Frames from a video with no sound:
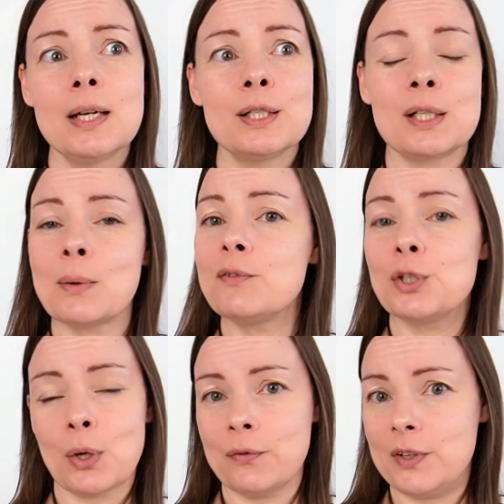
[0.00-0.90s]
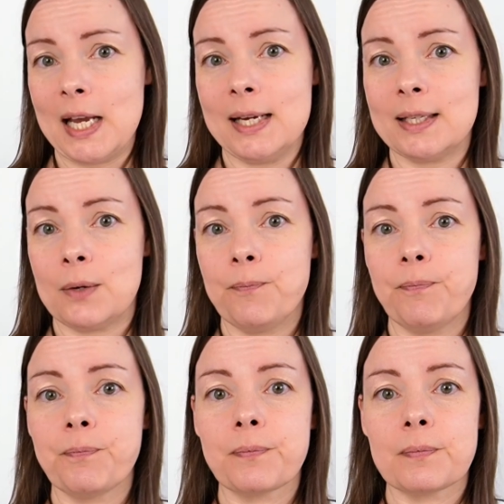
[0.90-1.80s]
So I've just gone for the Ada.
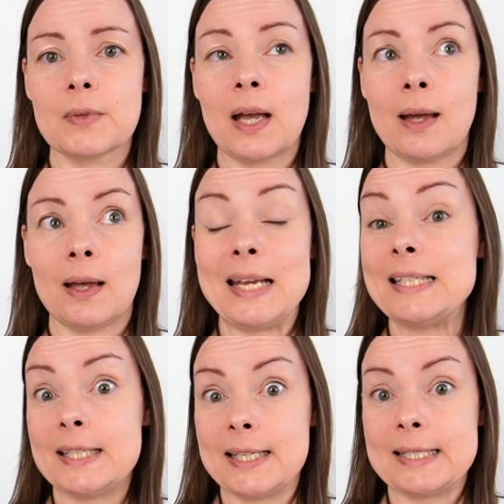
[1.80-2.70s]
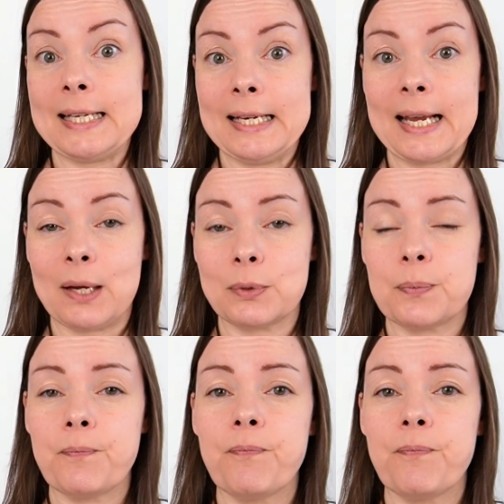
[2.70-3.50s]
It's a 16 count.